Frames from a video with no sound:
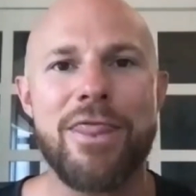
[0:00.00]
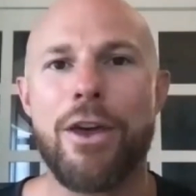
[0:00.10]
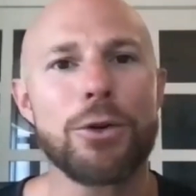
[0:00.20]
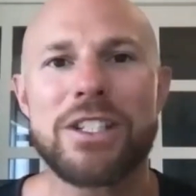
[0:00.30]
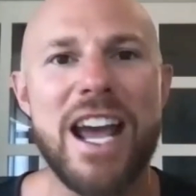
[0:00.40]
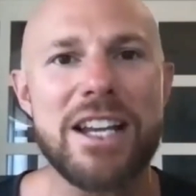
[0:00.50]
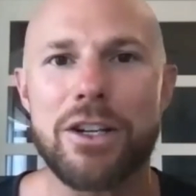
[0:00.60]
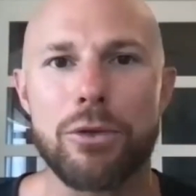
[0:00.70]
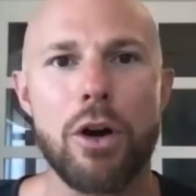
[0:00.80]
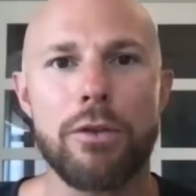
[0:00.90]
Those days
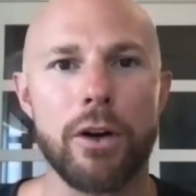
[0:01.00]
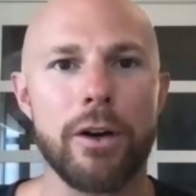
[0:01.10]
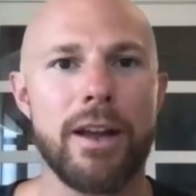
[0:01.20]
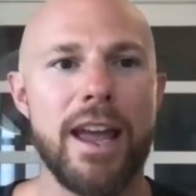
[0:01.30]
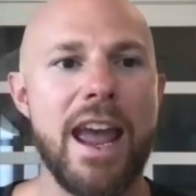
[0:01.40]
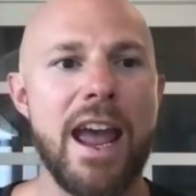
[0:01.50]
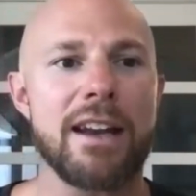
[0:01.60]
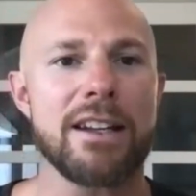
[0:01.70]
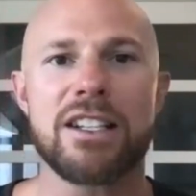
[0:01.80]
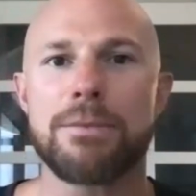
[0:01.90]
are over.
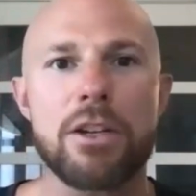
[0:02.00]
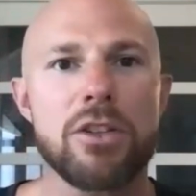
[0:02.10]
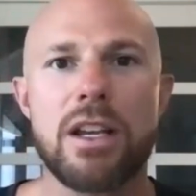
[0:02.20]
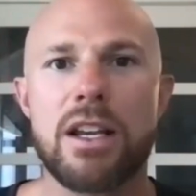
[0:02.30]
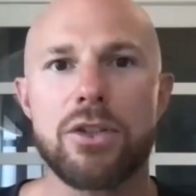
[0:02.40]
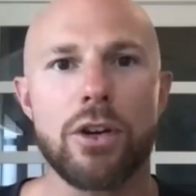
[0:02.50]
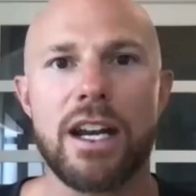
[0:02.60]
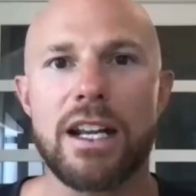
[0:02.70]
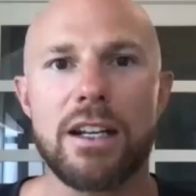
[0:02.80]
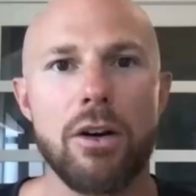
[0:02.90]
And especially as you're
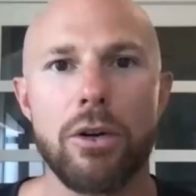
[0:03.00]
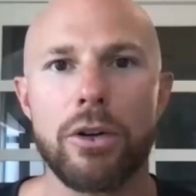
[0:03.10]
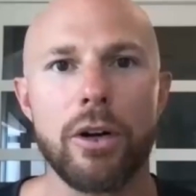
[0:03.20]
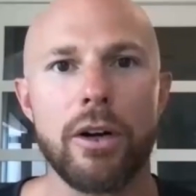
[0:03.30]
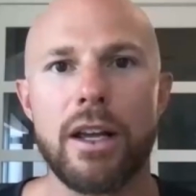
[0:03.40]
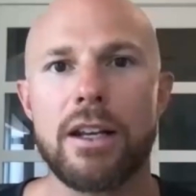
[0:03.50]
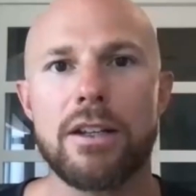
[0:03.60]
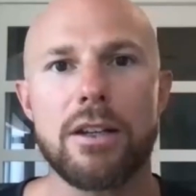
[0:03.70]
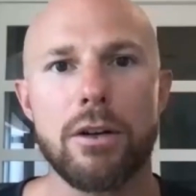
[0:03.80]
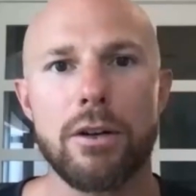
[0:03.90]
getting older into
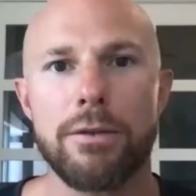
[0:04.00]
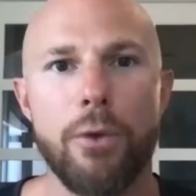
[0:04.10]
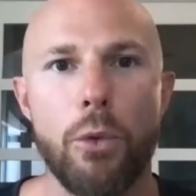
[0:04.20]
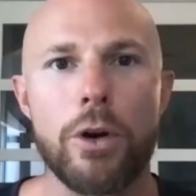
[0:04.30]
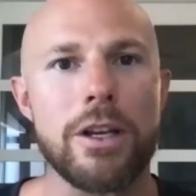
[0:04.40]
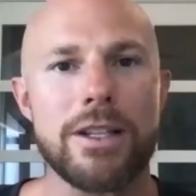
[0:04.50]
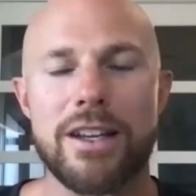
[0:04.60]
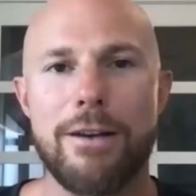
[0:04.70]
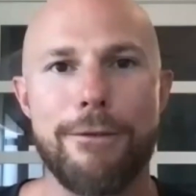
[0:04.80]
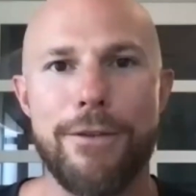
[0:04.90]
your 40s
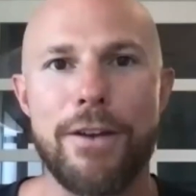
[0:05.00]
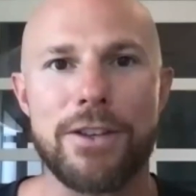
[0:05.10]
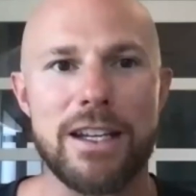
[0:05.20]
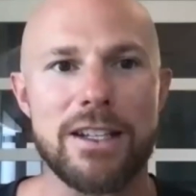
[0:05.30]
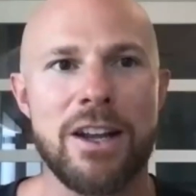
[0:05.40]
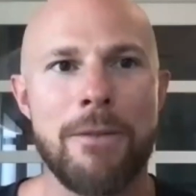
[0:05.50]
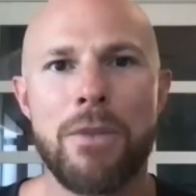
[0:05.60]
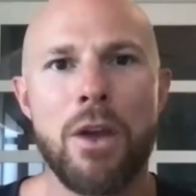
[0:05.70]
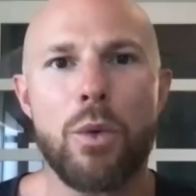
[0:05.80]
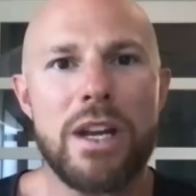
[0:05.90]
and 50s,
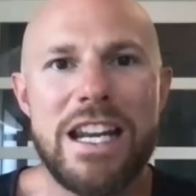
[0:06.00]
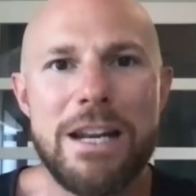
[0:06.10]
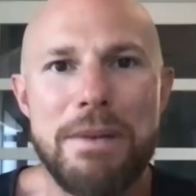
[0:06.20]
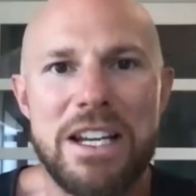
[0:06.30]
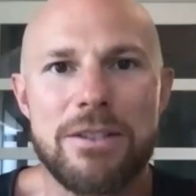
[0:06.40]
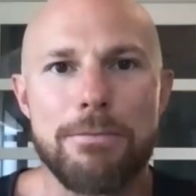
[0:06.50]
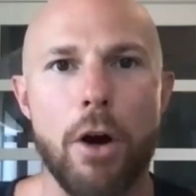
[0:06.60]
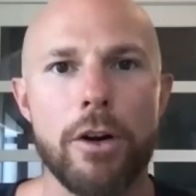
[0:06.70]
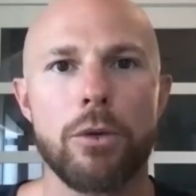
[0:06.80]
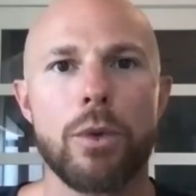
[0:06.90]
we need to be
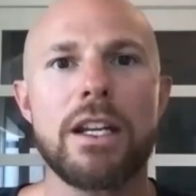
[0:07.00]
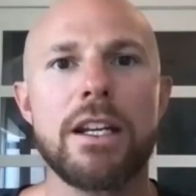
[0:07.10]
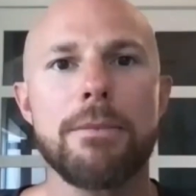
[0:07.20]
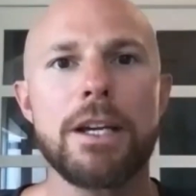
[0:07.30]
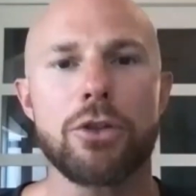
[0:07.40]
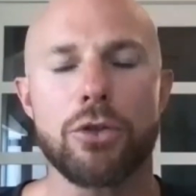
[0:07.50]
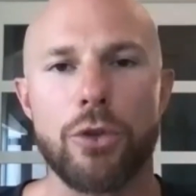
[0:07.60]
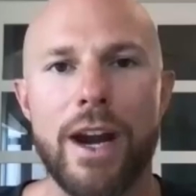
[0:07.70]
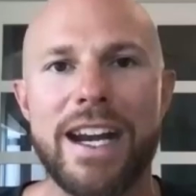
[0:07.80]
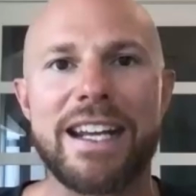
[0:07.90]
smarter. We need to be
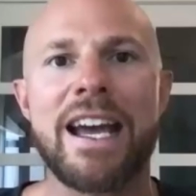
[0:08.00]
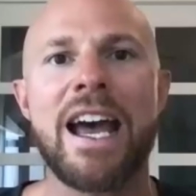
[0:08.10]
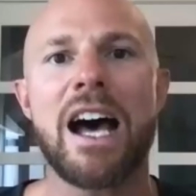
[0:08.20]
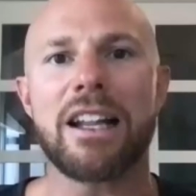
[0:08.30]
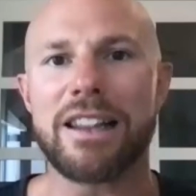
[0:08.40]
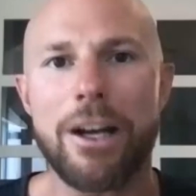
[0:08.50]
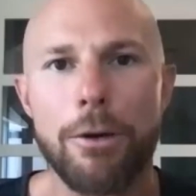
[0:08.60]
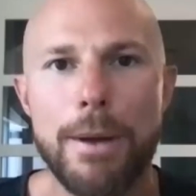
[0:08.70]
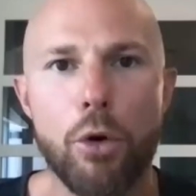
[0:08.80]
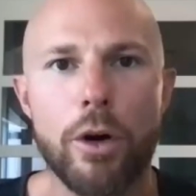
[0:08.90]
training a little
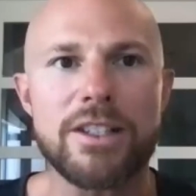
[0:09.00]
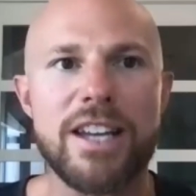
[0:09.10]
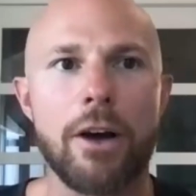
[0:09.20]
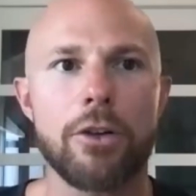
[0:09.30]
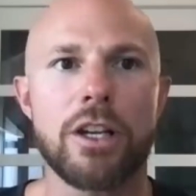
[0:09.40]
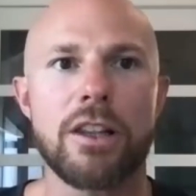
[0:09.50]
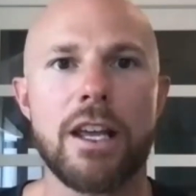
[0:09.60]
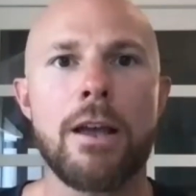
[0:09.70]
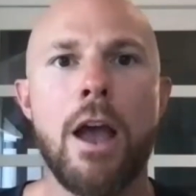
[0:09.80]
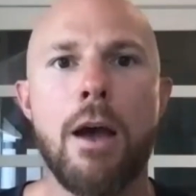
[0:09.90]
bit more
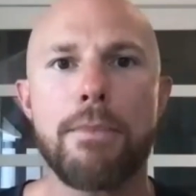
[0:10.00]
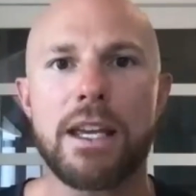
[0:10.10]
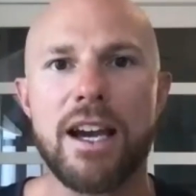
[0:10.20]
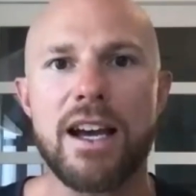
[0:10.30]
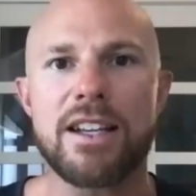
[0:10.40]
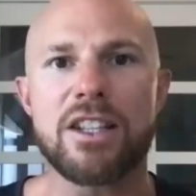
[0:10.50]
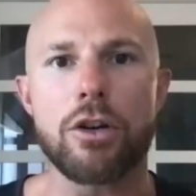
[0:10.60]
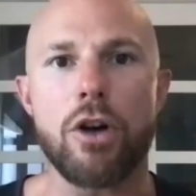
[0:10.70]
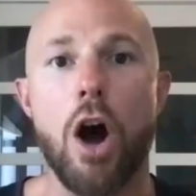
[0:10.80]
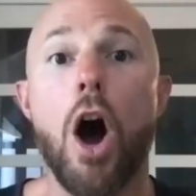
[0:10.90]
intelligently because
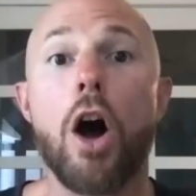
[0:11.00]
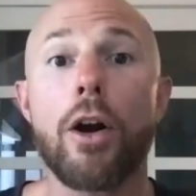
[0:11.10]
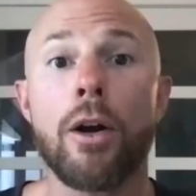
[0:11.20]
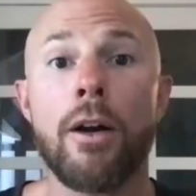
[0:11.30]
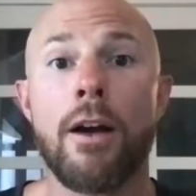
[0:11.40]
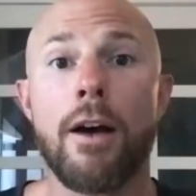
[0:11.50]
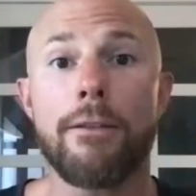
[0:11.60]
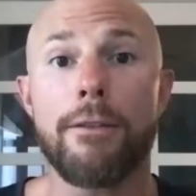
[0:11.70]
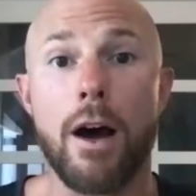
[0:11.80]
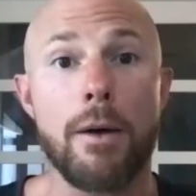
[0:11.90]
there are
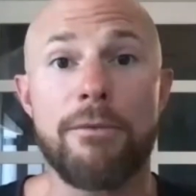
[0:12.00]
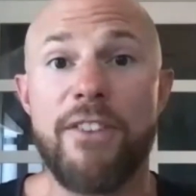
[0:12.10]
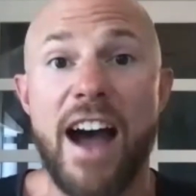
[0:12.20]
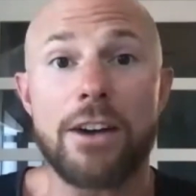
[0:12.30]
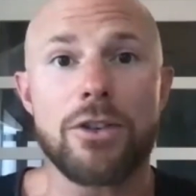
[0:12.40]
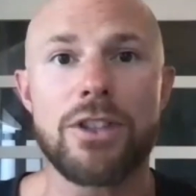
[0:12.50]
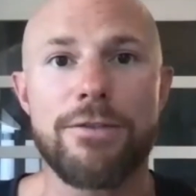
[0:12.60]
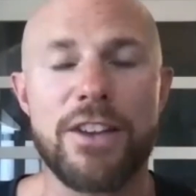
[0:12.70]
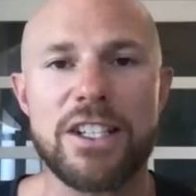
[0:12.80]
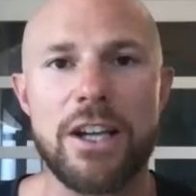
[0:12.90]
uh, factors
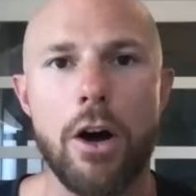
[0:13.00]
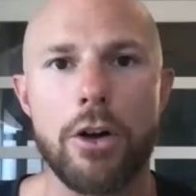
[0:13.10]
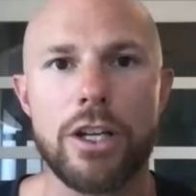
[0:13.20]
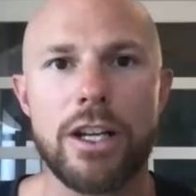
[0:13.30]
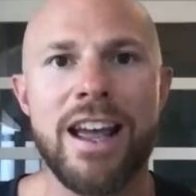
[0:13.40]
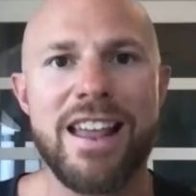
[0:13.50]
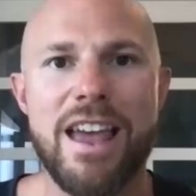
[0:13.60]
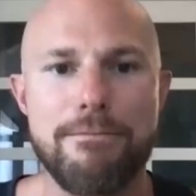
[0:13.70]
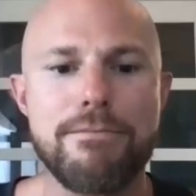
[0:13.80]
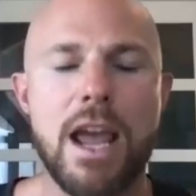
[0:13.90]
of physiology
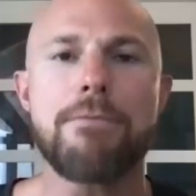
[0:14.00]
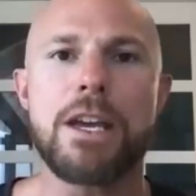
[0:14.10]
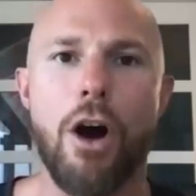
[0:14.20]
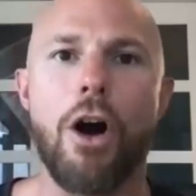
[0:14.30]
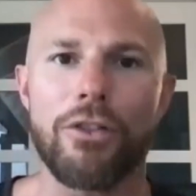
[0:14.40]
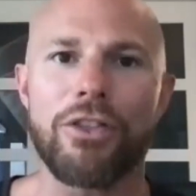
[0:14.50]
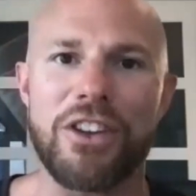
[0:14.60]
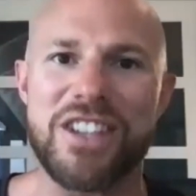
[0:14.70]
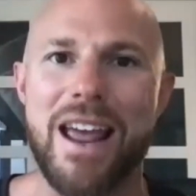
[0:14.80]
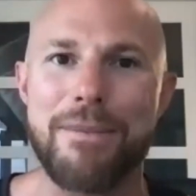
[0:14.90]
that maybe aren't the
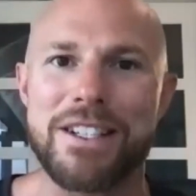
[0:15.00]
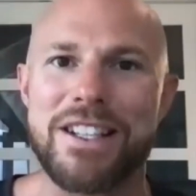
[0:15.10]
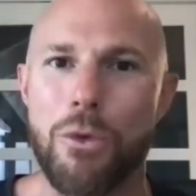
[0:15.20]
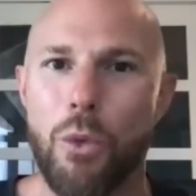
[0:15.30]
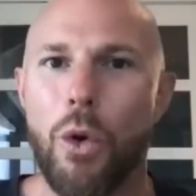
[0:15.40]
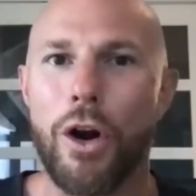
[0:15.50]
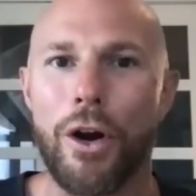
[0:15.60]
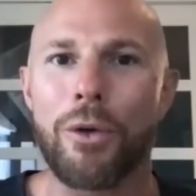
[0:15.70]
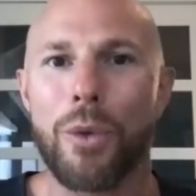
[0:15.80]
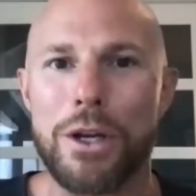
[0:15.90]
same as they
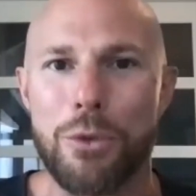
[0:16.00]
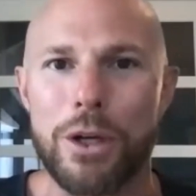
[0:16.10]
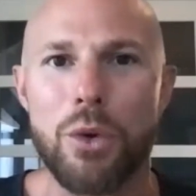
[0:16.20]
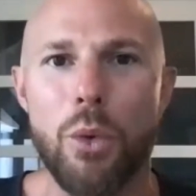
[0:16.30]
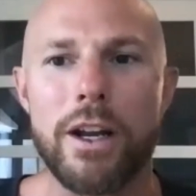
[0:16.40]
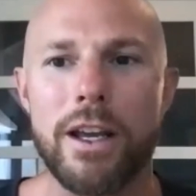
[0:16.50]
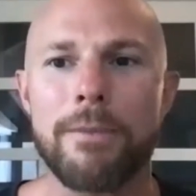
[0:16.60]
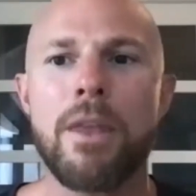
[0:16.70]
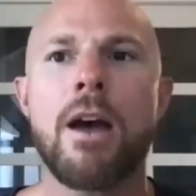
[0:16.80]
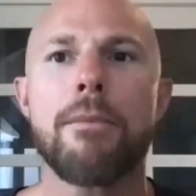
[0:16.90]
were when you were 20.
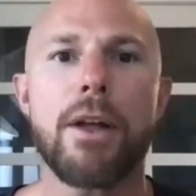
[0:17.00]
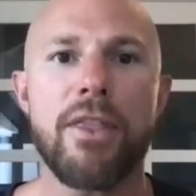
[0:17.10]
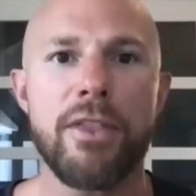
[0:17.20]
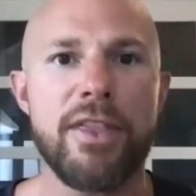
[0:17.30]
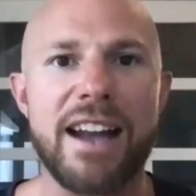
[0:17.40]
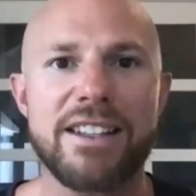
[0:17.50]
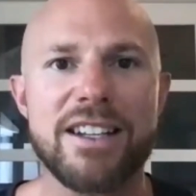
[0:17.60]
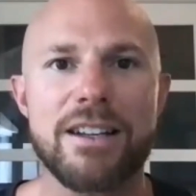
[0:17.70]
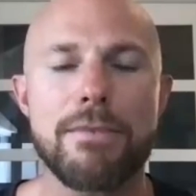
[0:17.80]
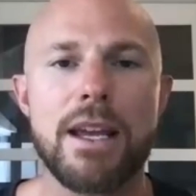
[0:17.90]
But that
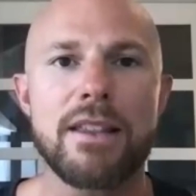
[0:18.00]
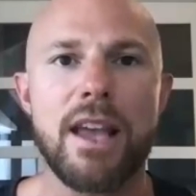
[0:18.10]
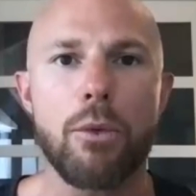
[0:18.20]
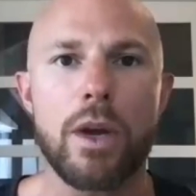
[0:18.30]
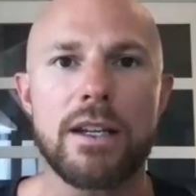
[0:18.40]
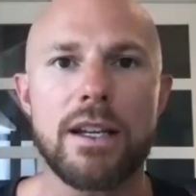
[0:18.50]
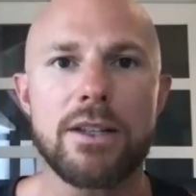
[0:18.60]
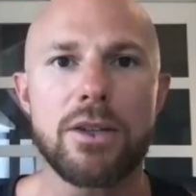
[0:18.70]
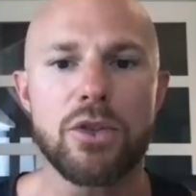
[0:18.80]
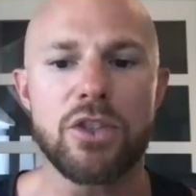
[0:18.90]
doesn't mean that we
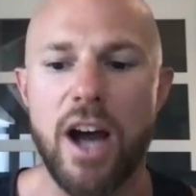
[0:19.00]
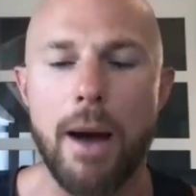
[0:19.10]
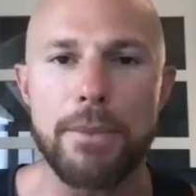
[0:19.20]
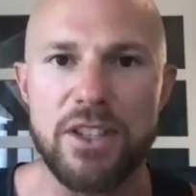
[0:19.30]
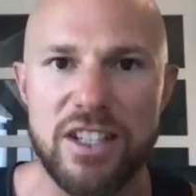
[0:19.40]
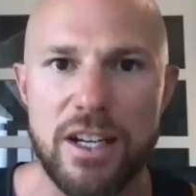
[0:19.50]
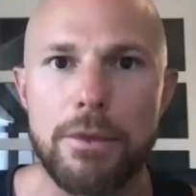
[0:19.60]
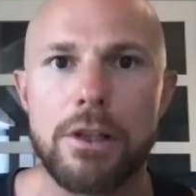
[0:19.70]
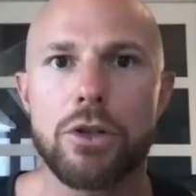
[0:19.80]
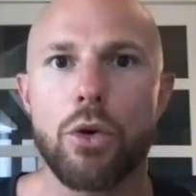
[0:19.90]
need to stop
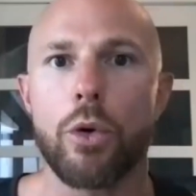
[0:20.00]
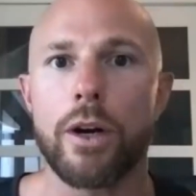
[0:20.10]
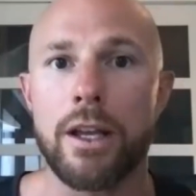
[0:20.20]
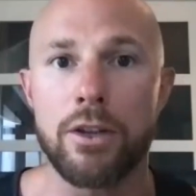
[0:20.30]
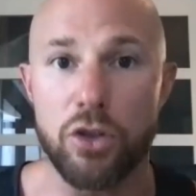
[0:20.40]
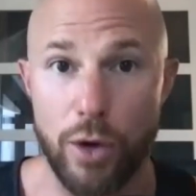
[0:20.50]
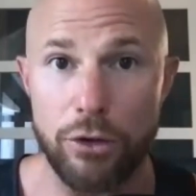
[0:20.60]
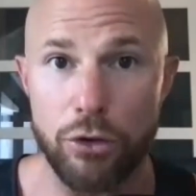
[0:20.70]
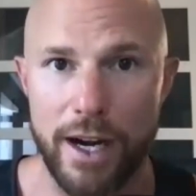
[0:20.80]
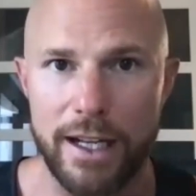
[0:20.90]
stimulatory
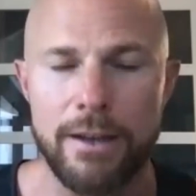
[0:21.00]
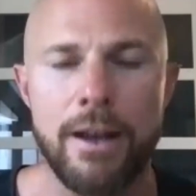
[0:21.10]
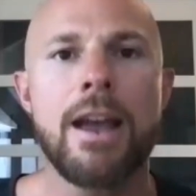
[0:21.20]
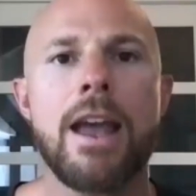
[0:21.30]
strength training.